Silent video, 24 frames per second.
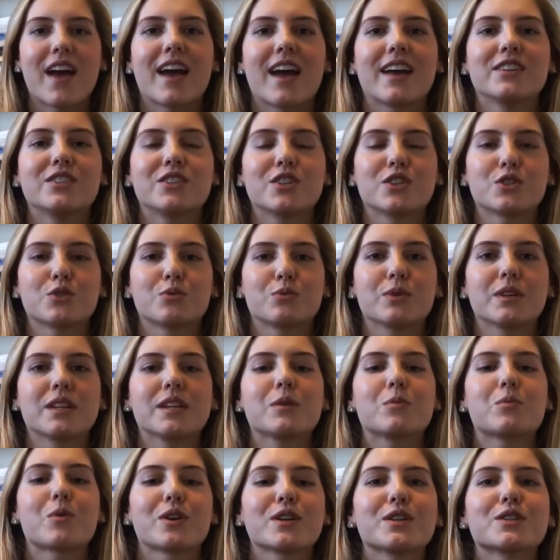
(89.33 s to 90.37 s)
I just really
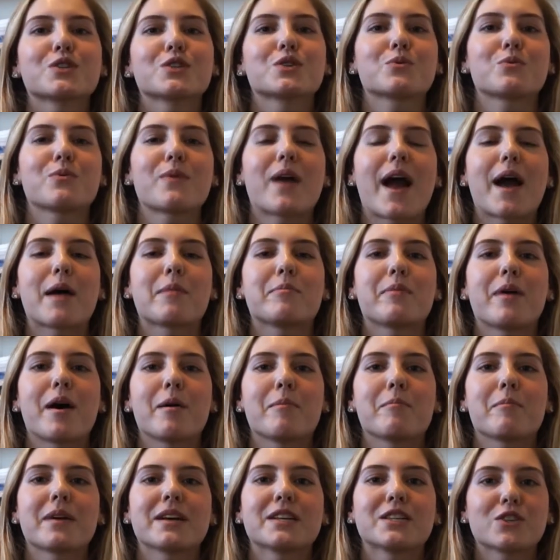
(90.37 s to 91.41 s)
wanted to wrap up
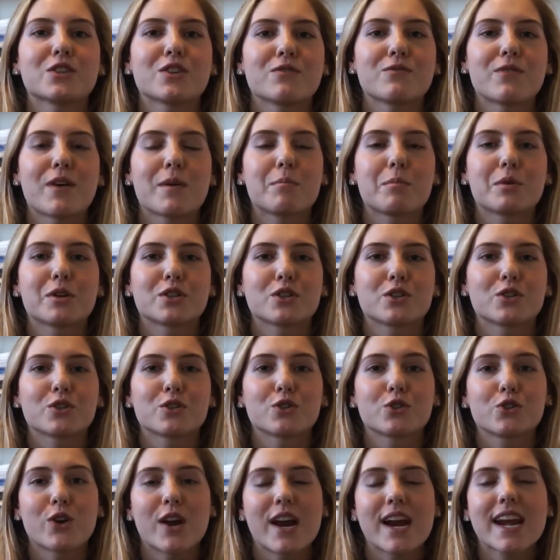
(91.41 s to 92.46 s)
my certified personal
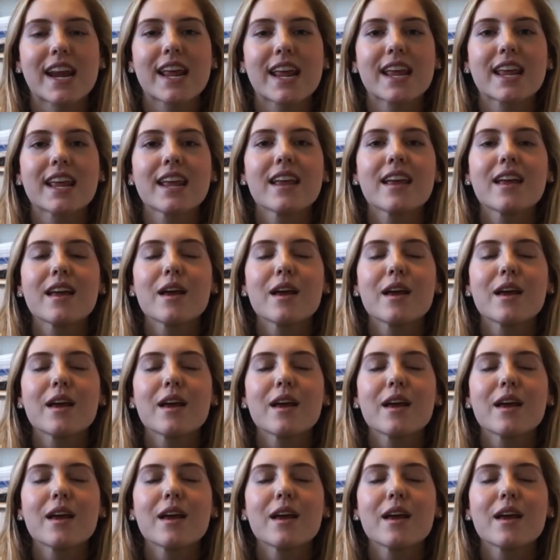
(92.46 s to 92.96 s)
training